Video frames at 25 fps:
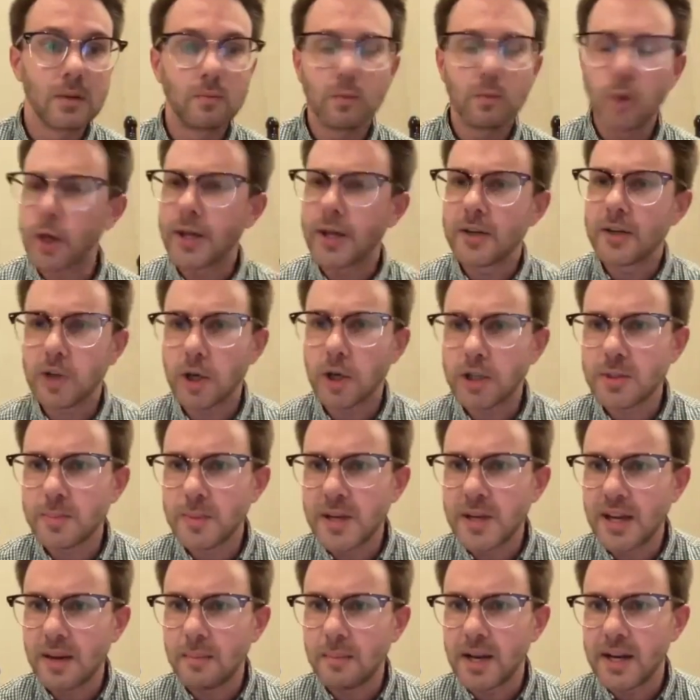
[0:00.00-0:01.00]
Look in church
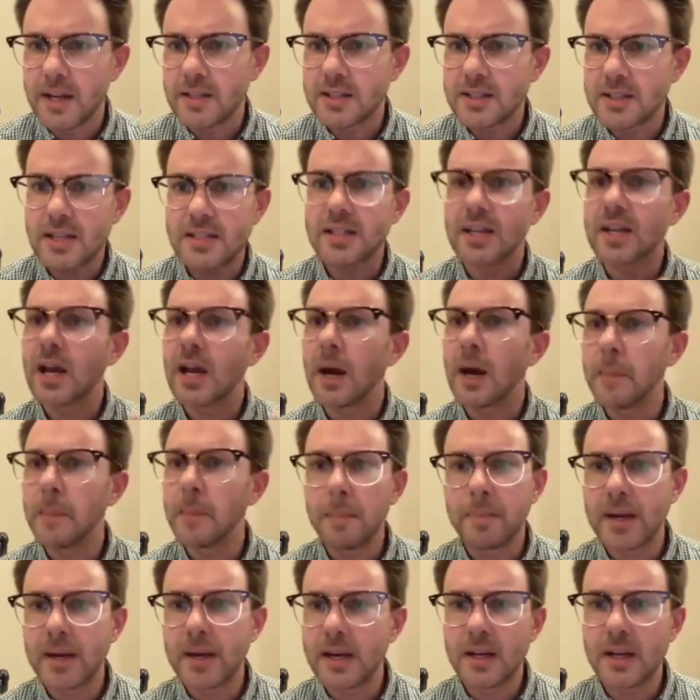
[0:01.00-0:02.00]
meeting minutes. Does it come
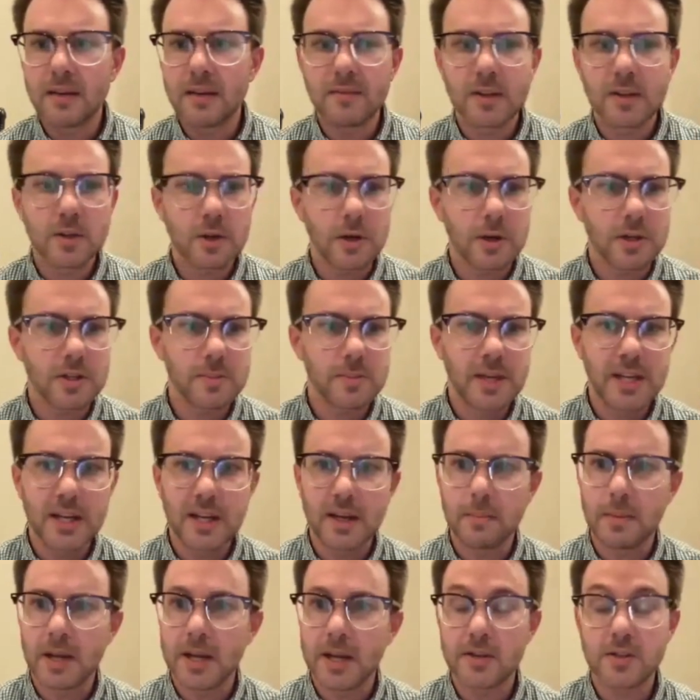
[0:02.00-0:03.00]
up in any of the church
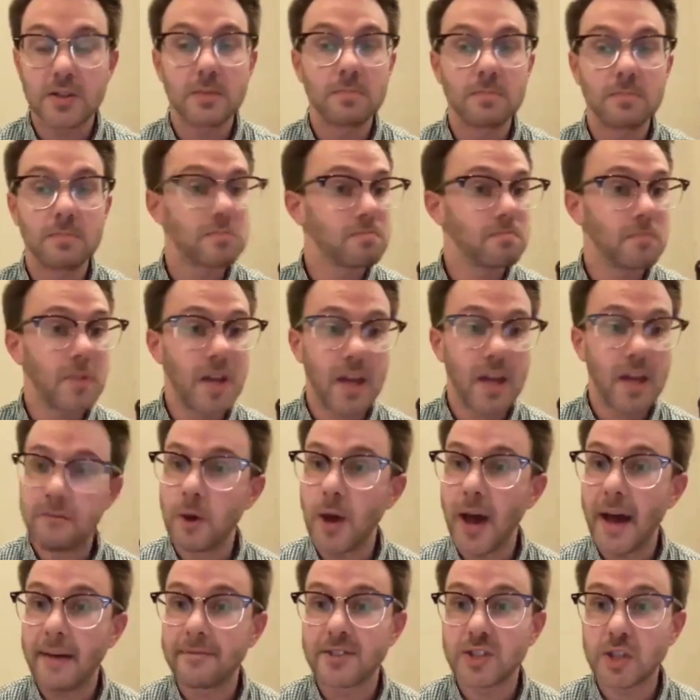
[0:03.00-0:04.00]
meeting minutes? If
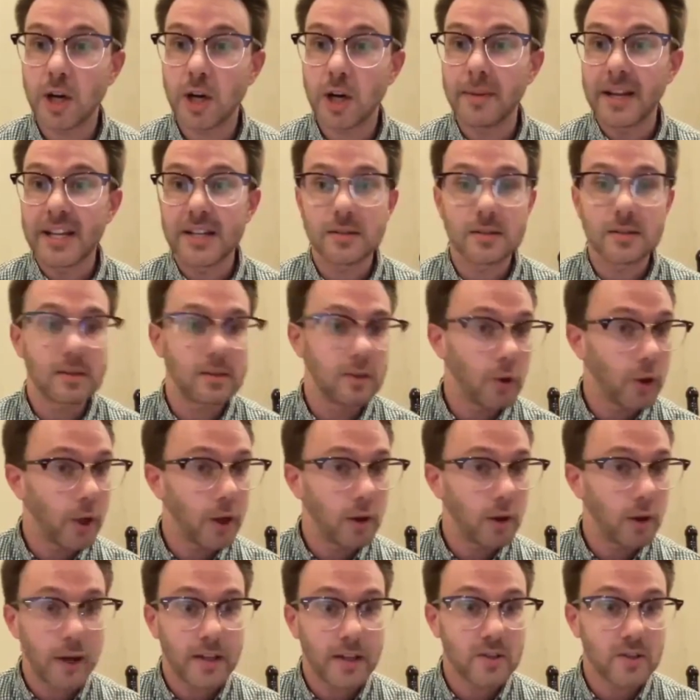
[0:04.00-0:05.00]
you have sermons, you
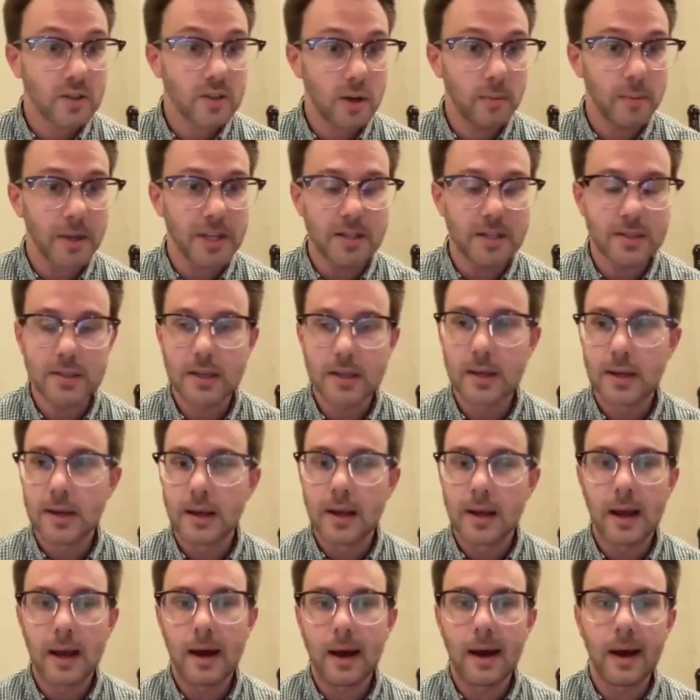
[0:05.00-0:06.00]
can look at sermons.
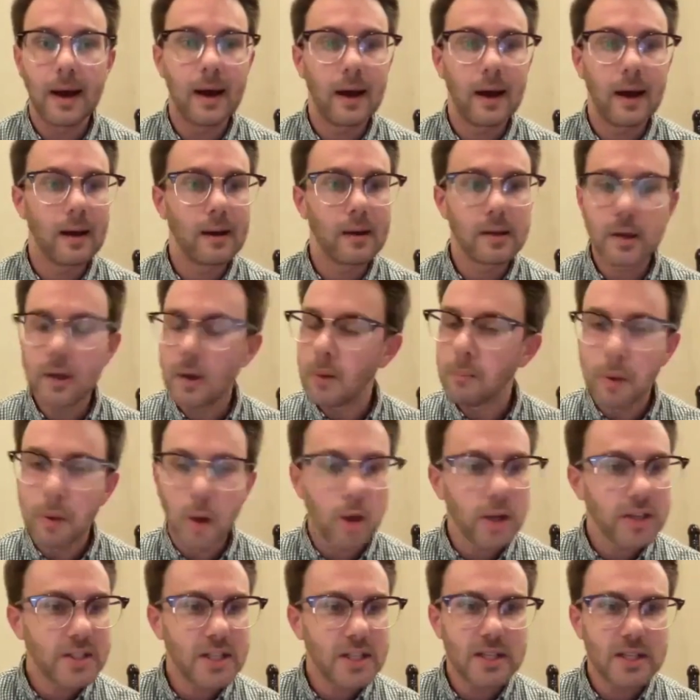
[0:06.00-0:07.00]

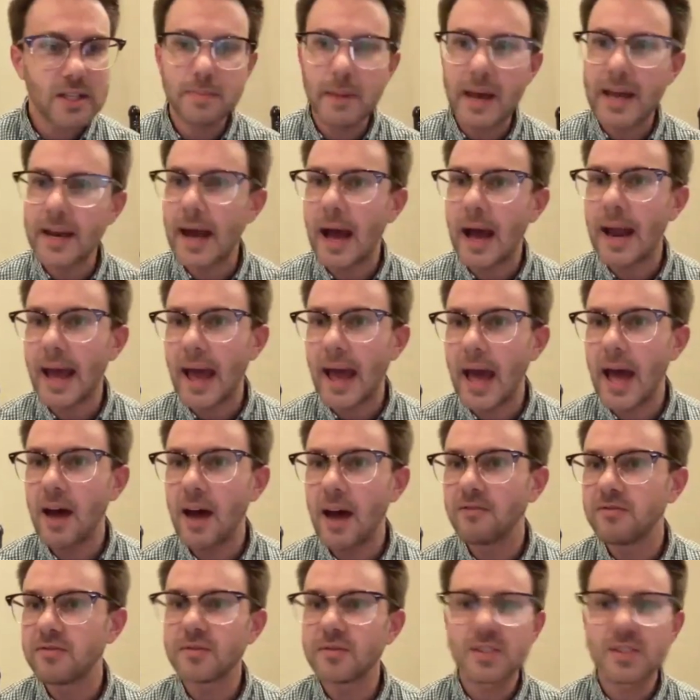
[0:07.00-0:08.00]
Bulletins may not
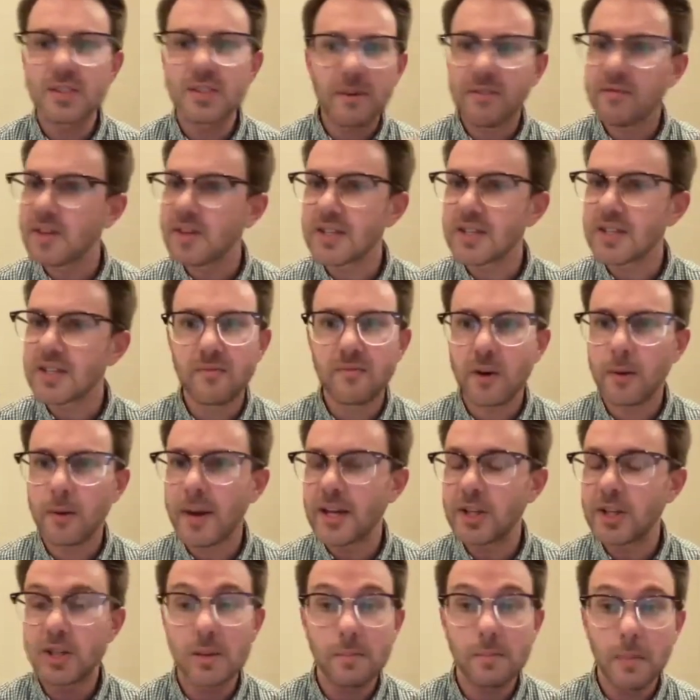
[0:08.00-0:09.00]
have some of this
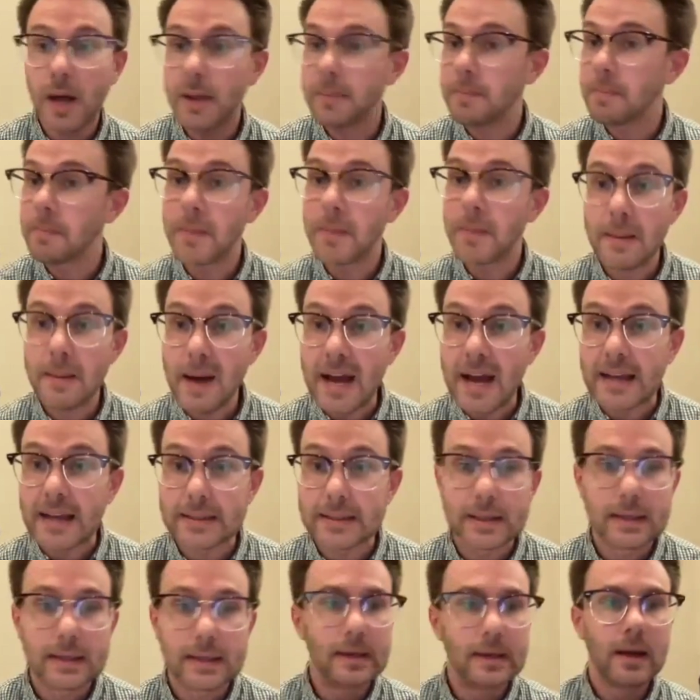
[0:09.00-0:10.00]
information, but they might.
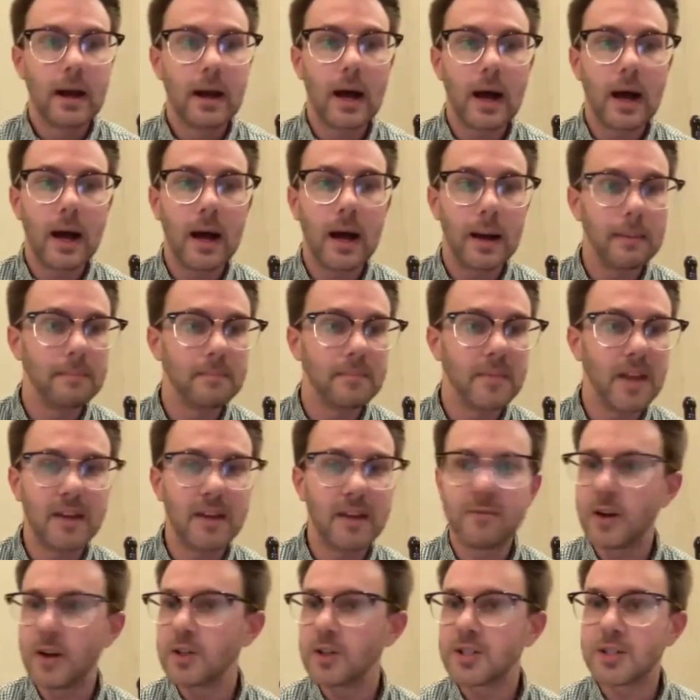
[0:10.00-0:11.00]

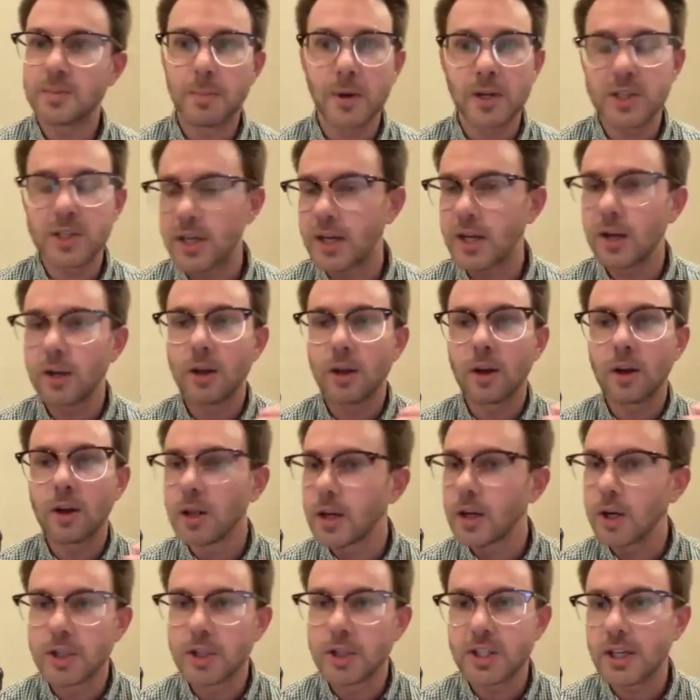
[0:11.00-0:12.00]
If there's particular
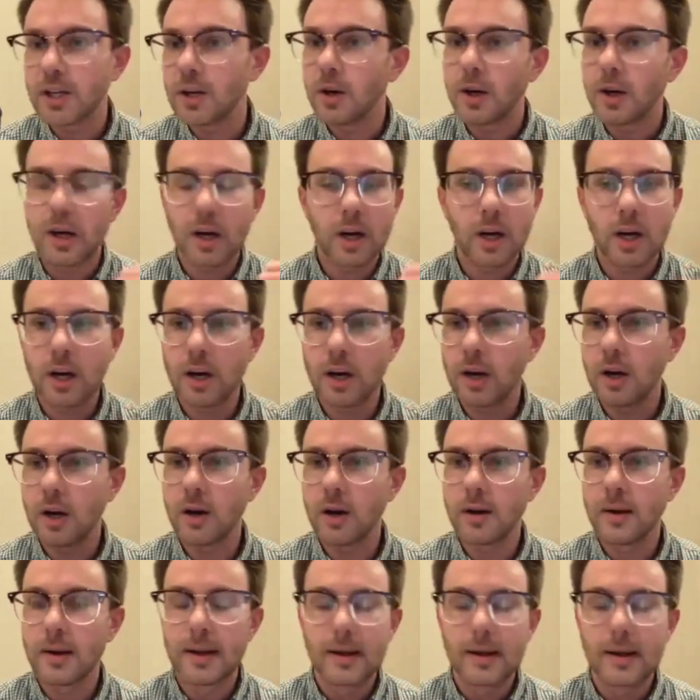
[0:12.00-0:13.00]
liturgy
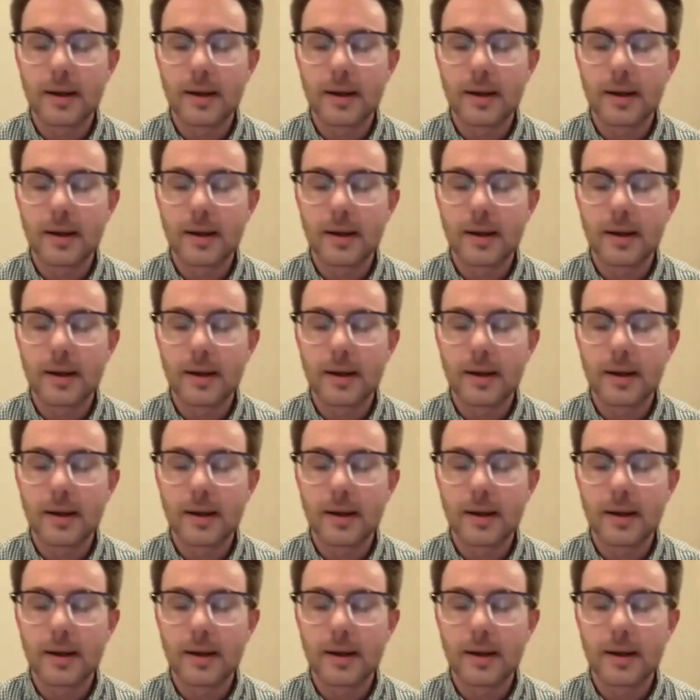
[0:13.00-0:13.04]
or